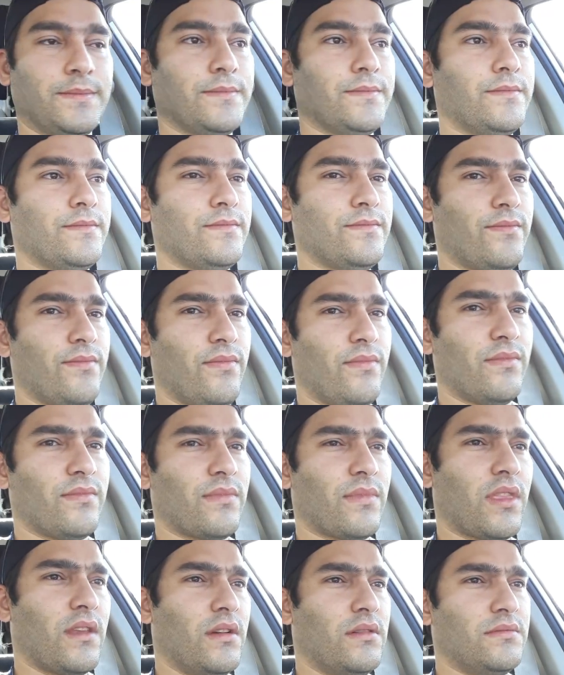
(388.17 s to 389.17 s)

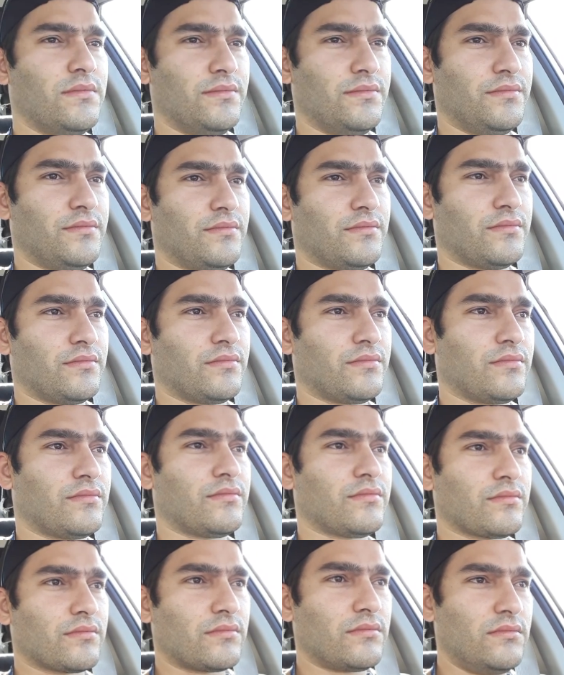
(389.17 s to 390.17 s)

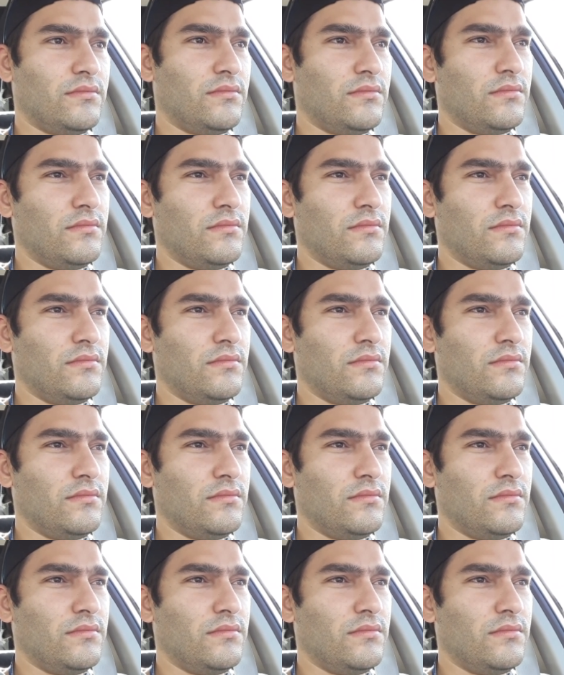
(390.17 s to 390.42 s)
Nobody speaks.